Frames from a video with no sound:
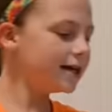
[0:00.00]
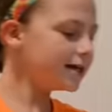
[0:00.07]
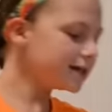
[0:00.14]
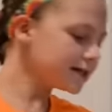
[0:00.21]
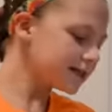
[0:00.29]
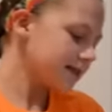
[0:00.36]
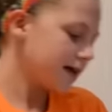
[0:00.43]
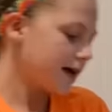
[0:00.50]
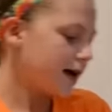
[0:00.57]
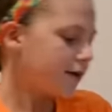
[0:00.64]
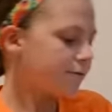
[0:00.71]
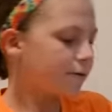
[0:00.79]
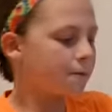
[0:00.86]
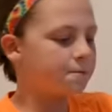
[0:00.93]
is
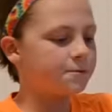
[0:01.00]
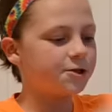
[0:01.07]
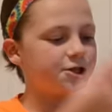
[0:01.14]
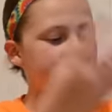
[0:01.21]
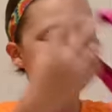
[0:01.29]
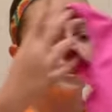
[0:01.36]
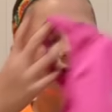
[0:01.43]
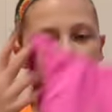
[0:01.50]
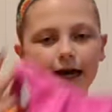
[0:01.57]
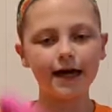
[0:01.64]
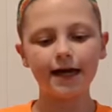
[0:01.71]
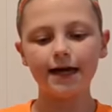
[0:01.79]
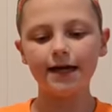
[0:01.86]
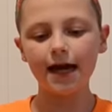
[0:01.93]
from
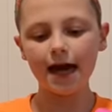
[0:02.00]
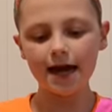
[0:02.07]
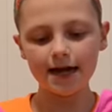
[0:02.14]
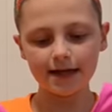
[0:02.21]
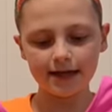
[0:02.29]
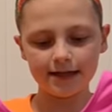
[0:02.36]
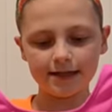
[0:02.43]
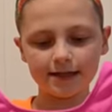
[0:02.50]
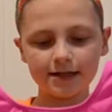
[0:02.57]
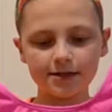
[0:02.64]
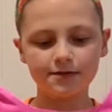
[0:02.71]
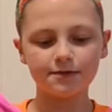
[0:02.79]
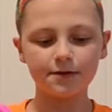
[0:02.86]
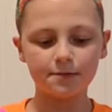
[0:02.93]
GK and it
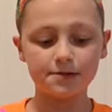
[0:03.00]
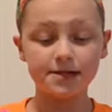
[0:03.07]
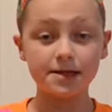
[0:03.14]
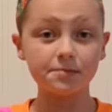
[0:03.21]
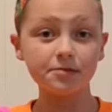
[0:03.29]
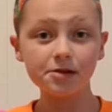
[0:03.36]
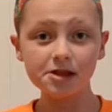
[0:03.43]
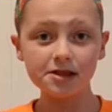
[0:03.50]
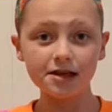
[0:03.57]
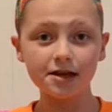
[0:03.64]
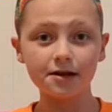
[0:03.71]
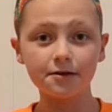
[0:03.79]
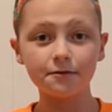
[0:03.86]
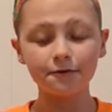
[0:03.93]
is from Simply
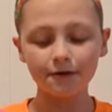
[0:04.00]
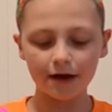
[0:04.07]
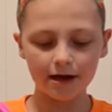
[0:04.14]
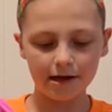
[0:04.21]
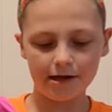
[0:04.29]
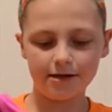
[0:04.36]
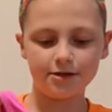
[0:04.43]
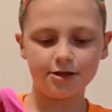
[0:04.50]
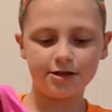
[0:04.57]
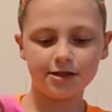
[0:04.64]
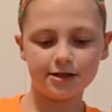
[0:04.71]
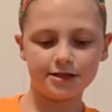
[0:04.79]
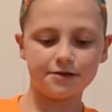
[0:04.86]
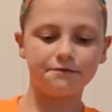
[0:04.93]
Live and
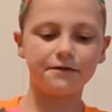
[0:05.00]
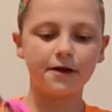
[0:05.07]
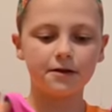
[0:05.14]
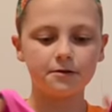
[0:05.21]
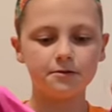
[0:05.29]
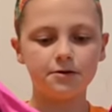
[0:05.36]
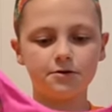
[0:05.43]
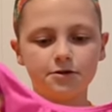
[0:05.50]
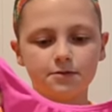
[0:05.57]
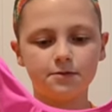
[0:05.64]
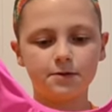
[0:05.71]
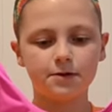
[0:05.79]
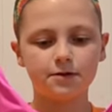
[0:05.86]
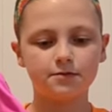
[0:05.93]
she is a fellow
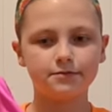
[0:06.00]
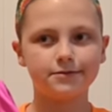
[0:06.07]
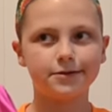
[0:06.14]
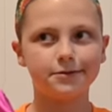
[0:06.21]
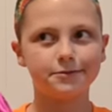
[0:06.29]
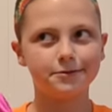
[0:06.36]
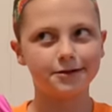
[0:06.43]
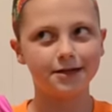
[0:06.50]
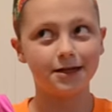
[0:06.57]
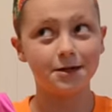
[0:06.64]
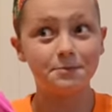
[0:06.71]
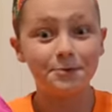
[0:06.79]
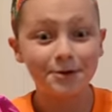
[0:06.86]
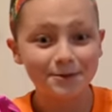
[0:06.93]
YouTuber, not really
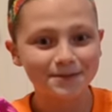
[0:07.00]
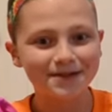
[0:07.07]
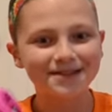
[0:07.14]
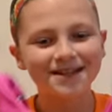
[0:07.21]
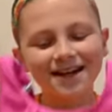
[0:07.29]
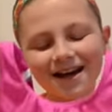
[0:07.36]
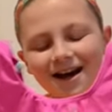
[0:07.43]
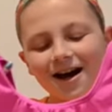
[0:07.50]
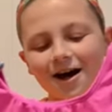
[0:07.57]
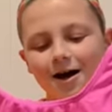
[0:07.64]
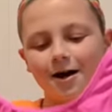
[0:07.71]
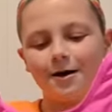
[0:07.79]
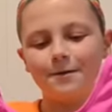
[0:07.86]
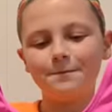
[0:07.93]
anymore, but
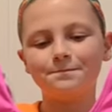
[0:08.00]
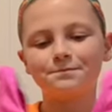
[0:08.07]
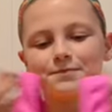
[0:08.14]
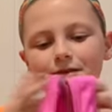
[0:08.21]
um,